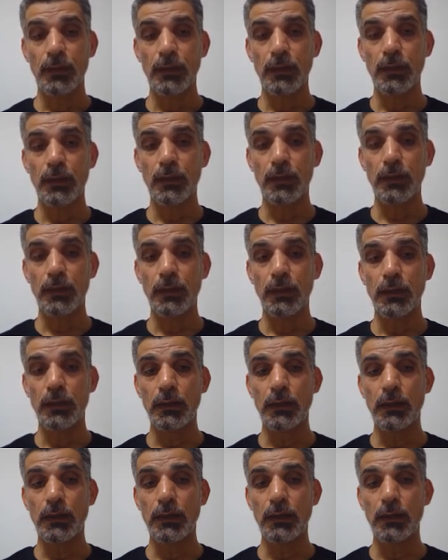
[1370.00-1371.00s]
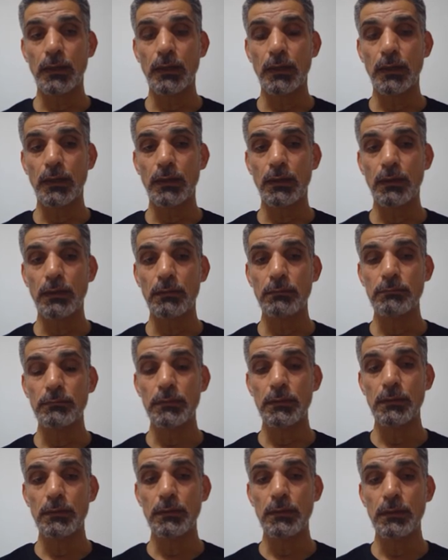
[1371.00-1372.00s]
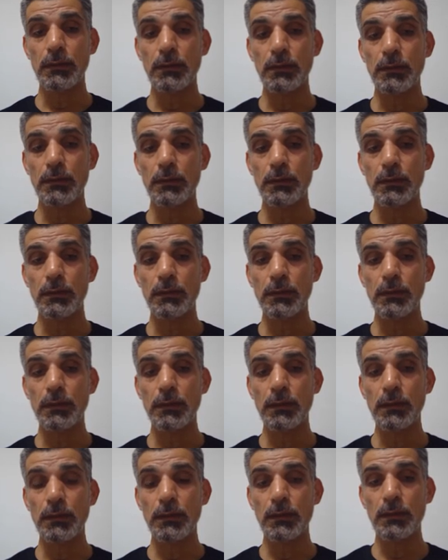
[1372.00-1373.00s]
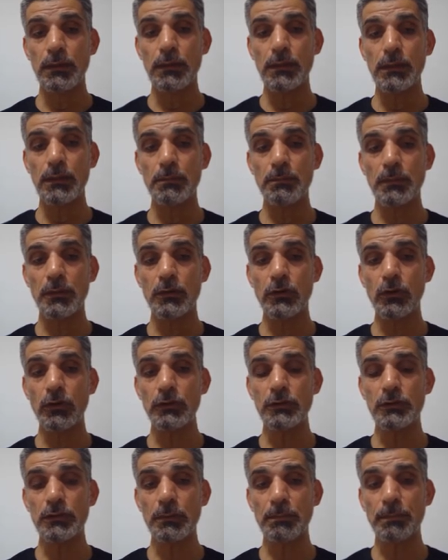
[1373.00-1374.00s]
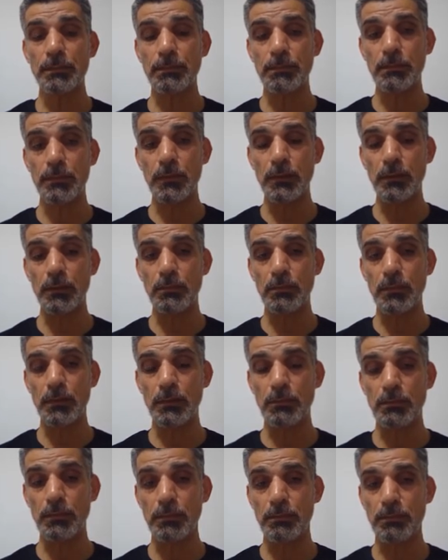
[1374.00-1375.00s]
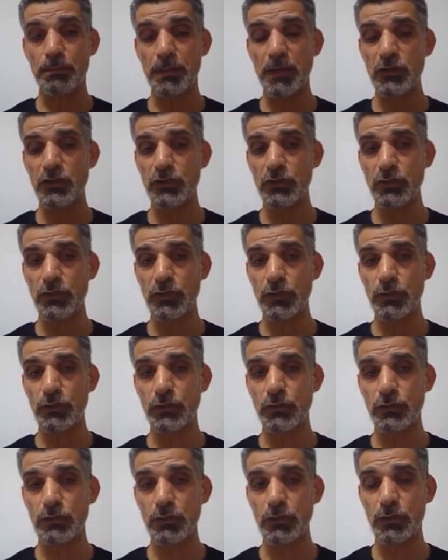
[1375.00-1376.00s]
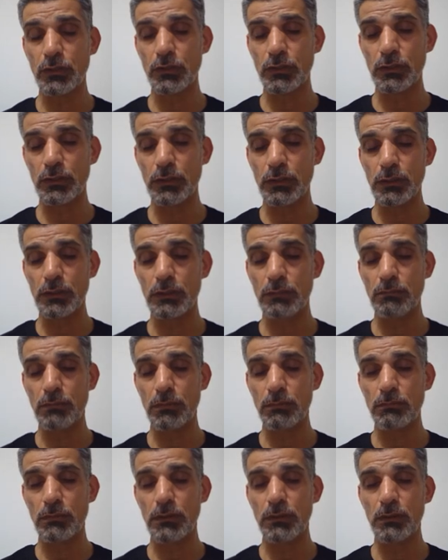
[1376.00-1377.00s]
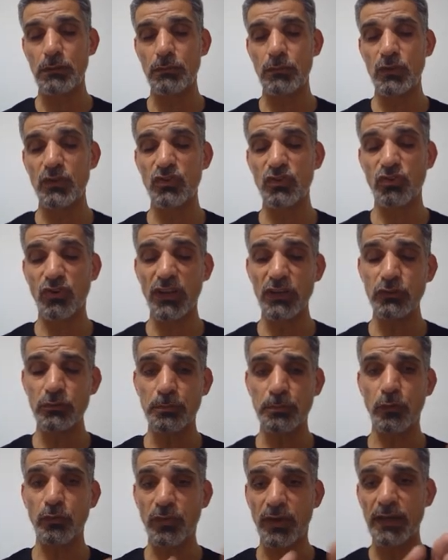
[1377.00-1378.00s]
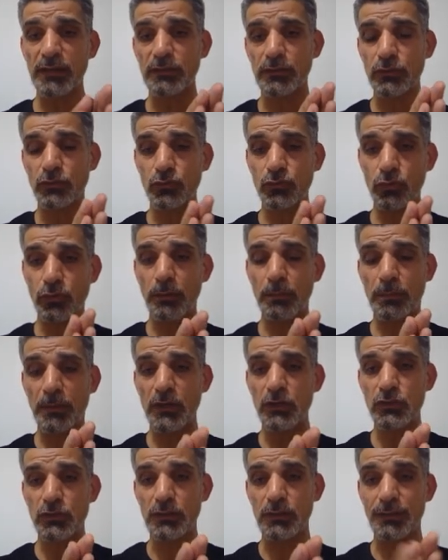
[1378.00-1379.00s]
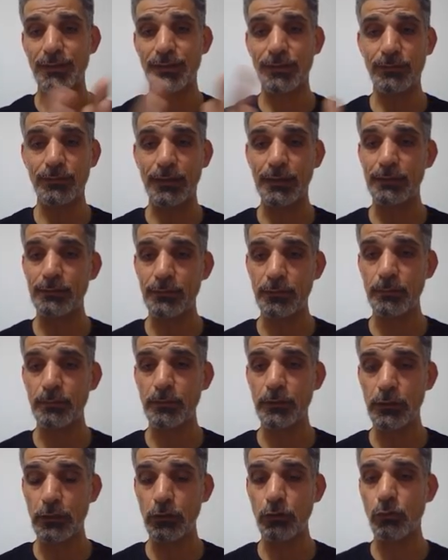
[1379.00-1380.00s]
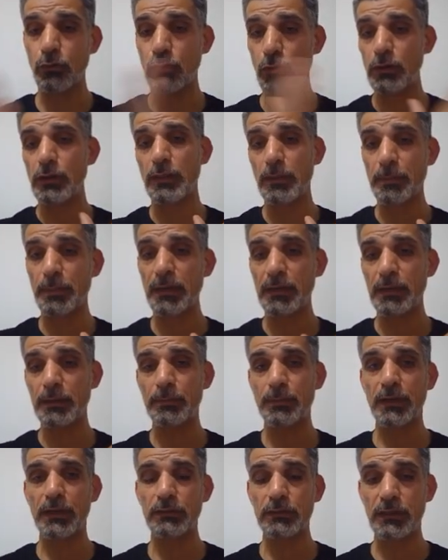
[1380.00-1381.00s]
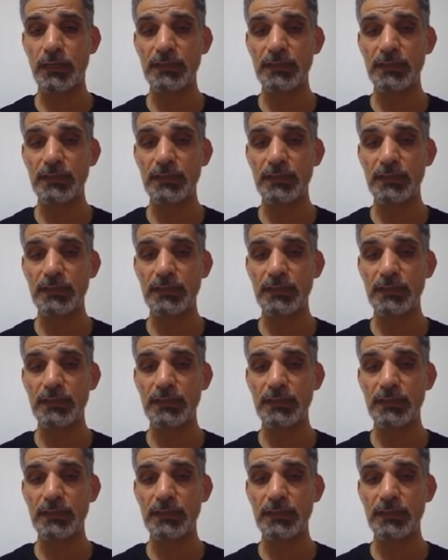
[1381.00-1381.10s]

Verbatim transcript: Um, the, because the, the patient is, the, the, the, the rate provided to the patient is a little bit low, only the backup rate in